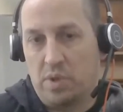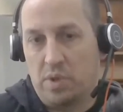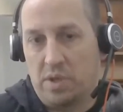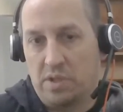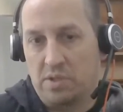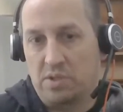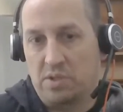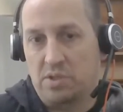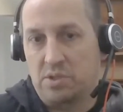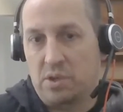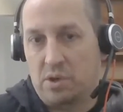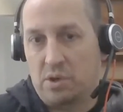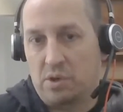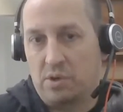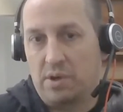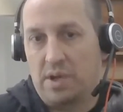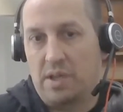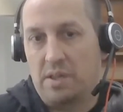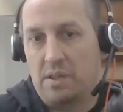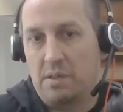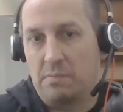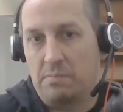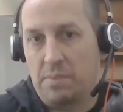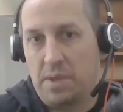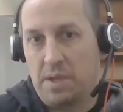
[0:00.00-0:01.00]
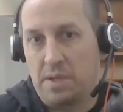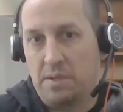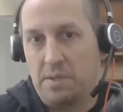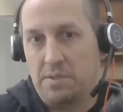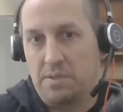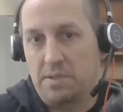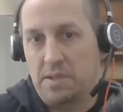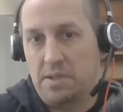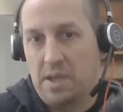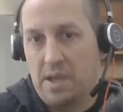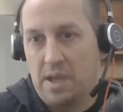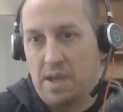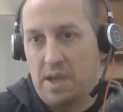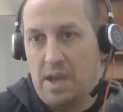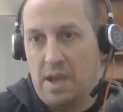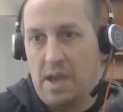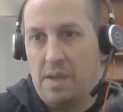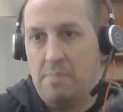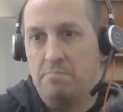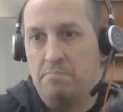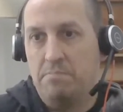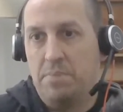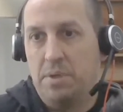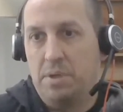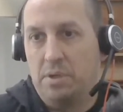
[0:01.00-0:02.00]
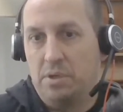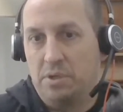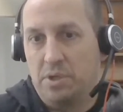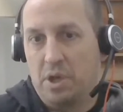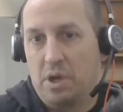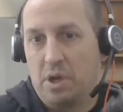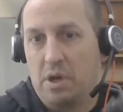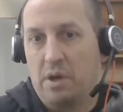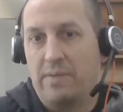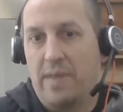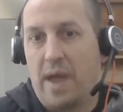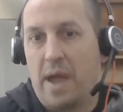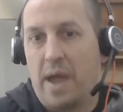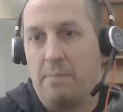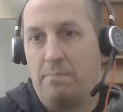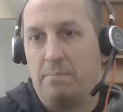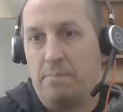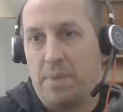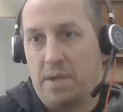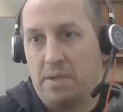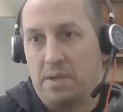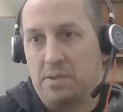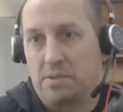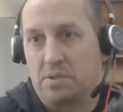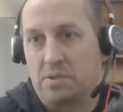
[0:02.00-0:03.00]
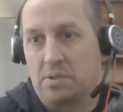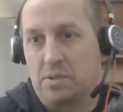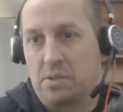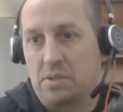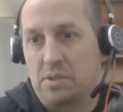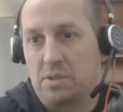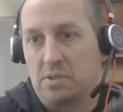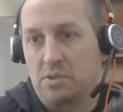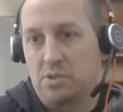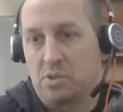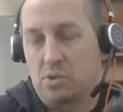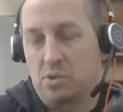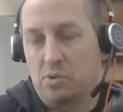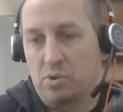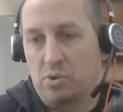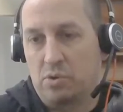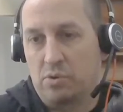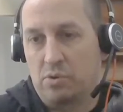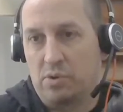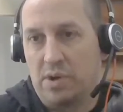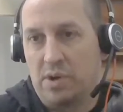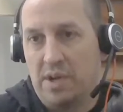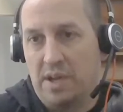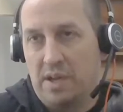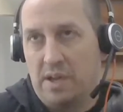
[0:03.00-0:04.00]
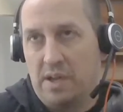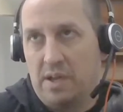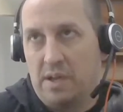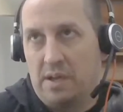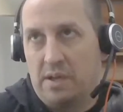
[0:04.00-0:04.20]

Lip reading: We can start at the base and build on that base. So your